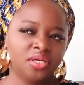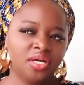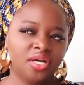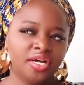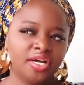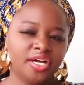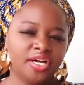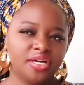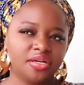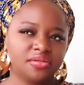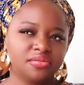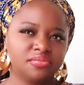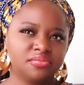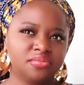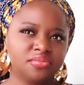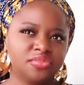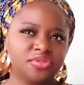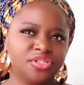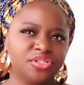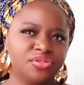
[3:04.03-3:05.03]

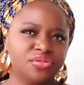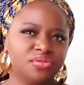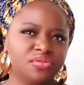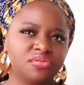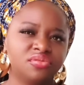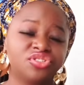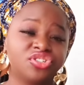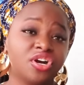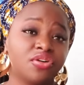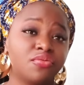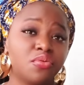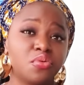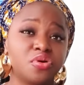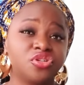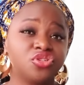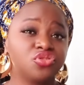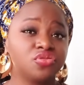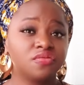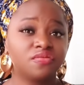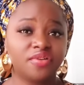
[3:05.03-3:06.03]
Traore
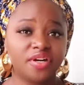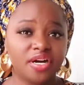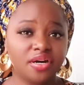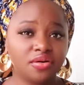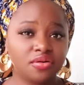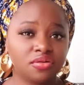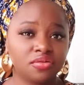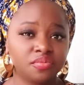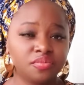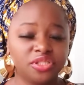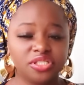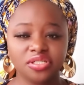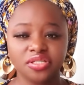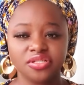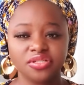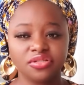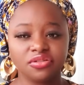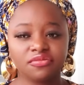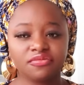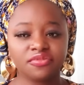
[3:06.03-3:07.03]
went so viral
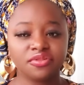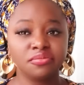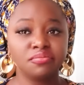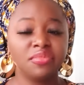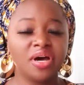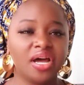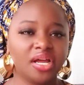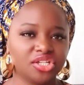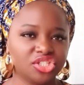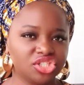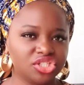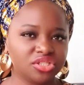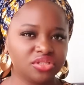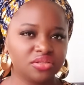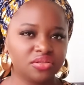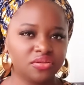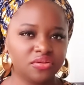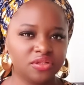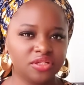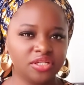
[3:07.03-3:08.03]
because of the
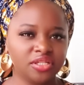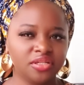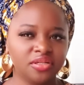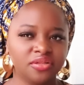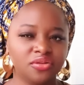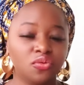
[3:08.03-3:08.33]
march, okay?